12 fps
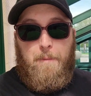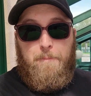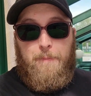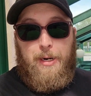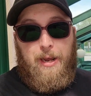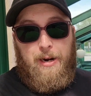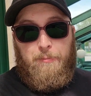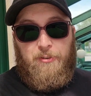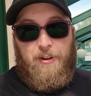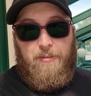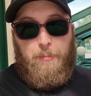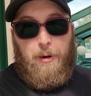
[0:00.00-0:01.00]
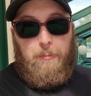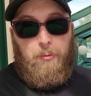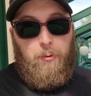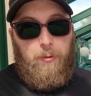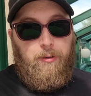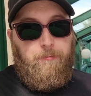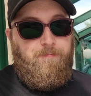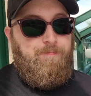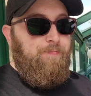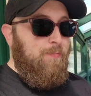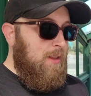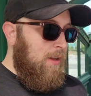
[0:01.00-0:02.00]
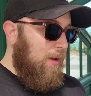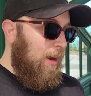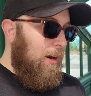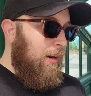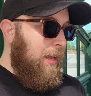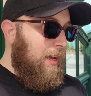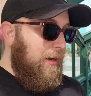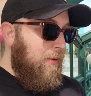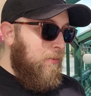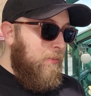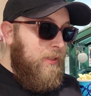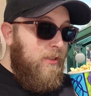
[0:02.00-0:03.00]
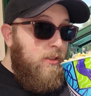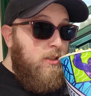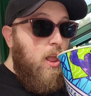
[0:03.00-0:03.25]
banana flavored popcorn. I already had a couple pieces.